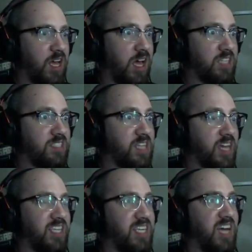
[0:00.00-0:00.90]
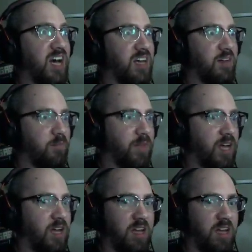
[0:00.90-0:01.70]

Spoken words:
That's like yum.